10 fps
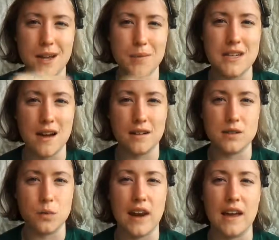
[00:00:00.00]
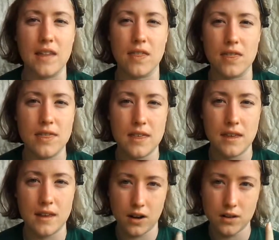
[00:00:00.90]
up and down, sweating,
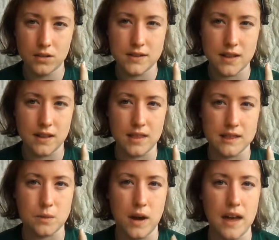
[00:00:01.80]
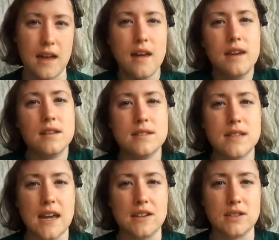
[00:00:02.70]
the curls done this way
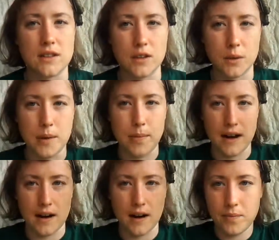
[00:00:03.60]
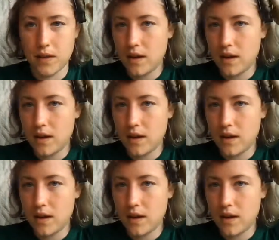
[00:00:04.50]
stay just a little bit better.